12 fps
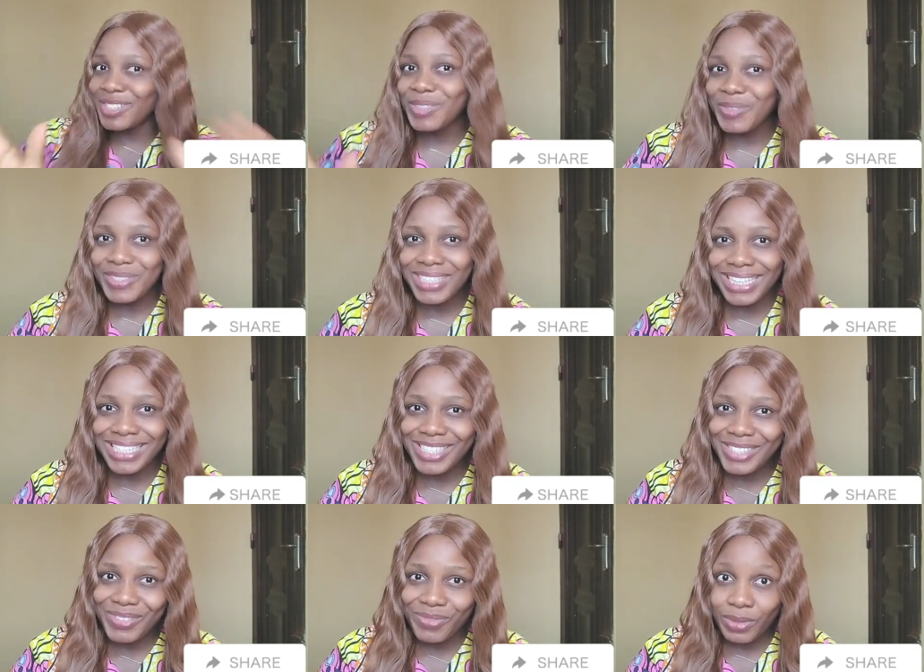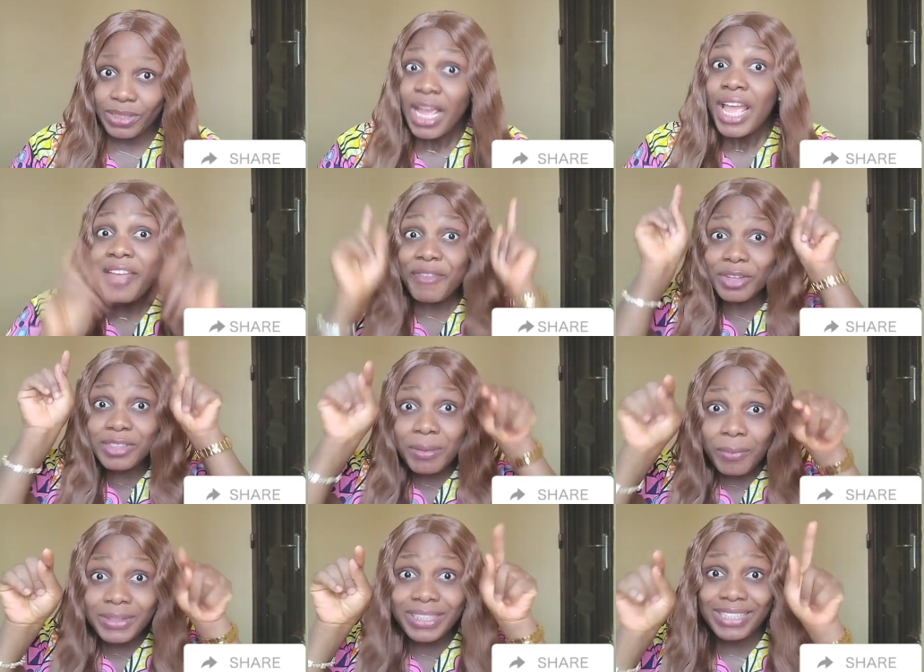someone that needs to watch. If you know
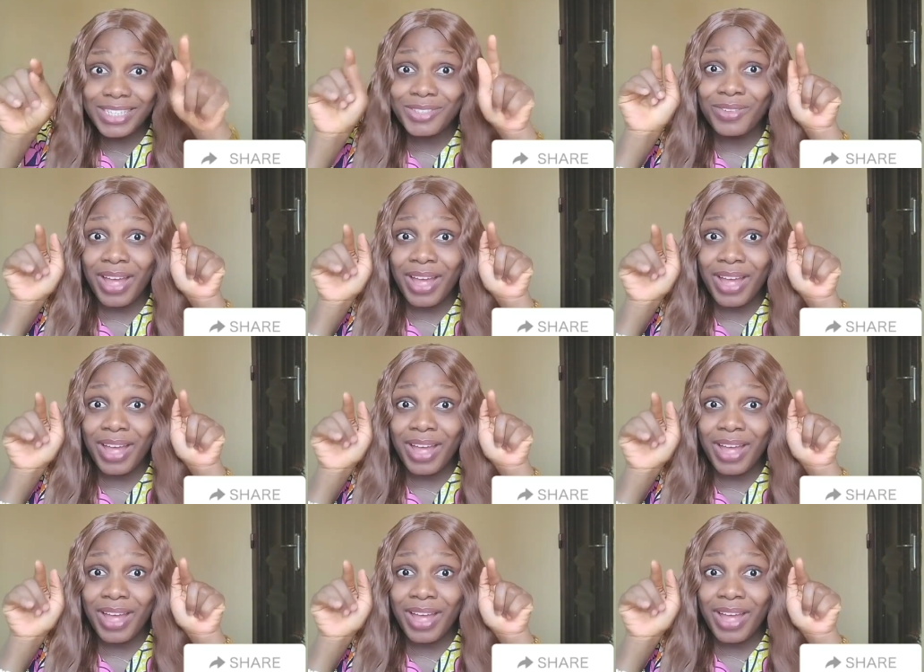someone that needs to